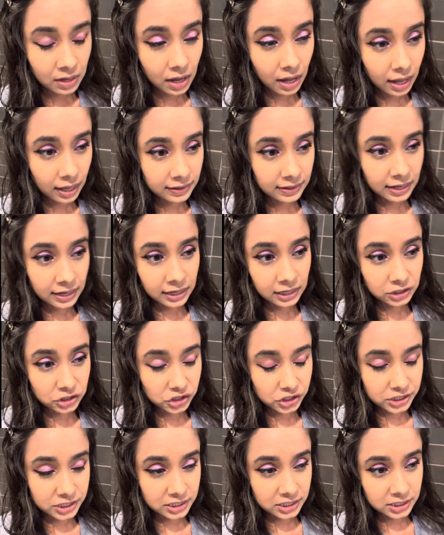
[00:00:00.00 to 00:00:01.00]
And then I'll
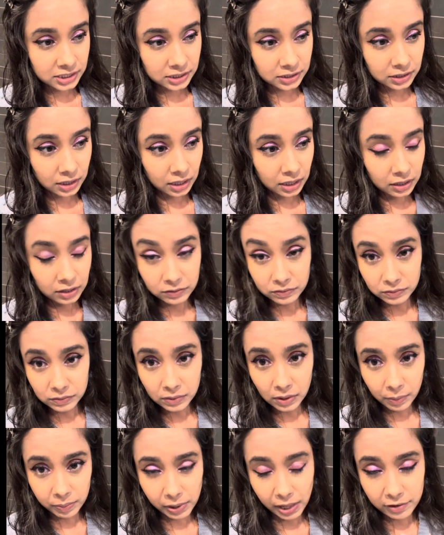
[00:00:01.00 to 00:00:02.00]
just
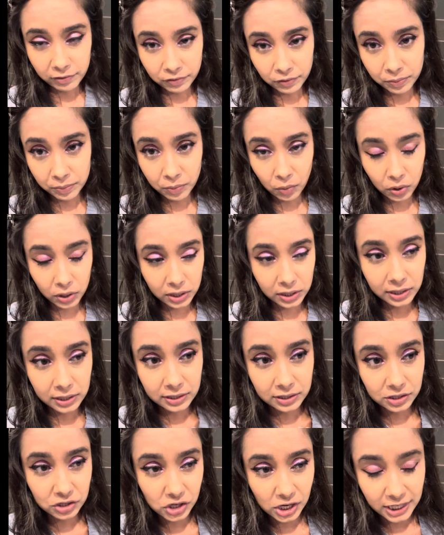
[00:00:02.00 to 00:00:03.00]
apply for more
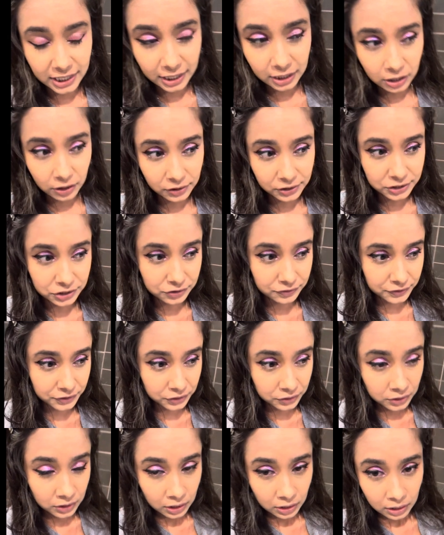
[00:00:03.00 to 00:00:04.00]
and try to get another interview.
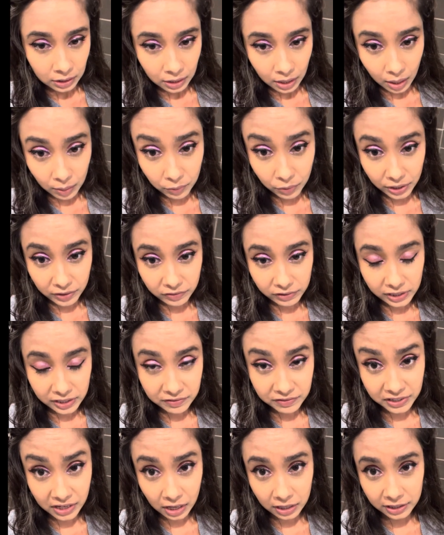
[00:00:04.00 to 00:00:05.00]
I'm grateful I
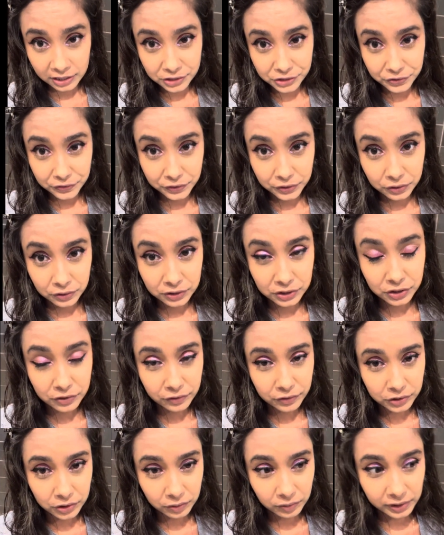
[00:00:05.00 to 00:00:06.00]
even got an interview.
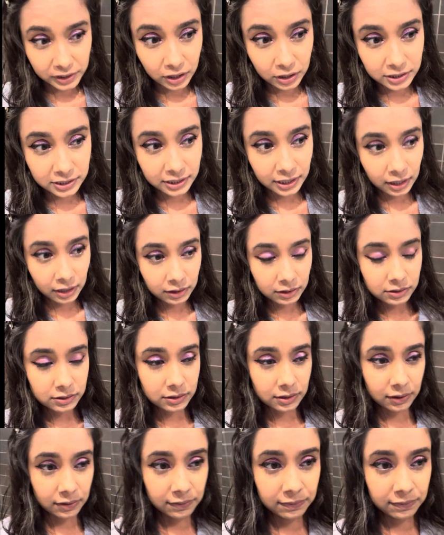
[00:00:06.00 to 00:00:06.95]
Interviews are really hard today, so